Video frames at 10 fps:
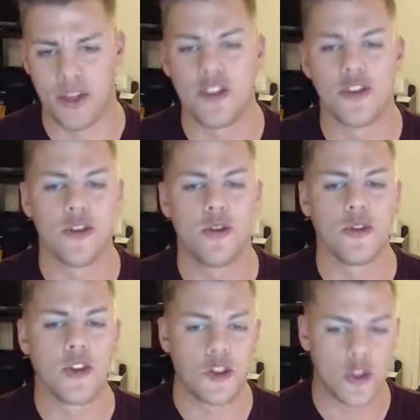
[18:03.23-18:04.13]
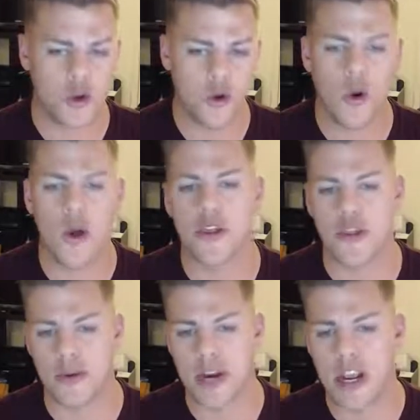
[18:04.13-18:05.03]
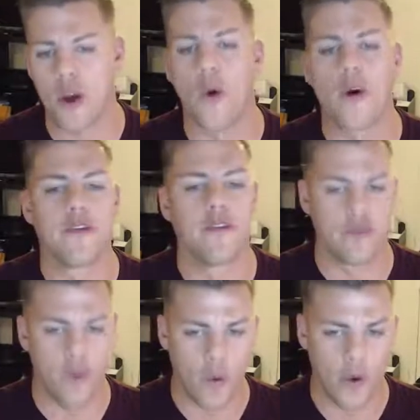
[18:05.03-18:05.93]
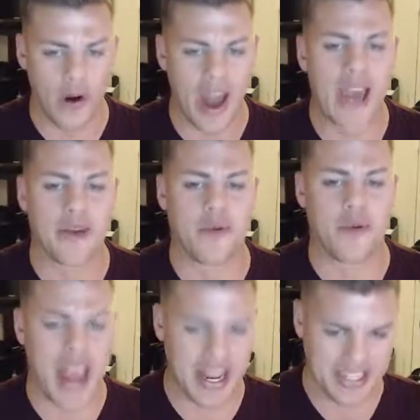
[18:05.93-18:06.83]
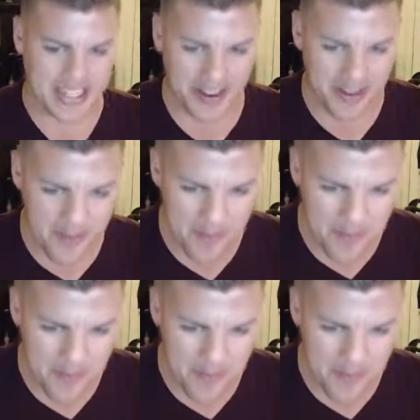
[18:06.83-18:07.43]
choose 2, 3, or 4 at random.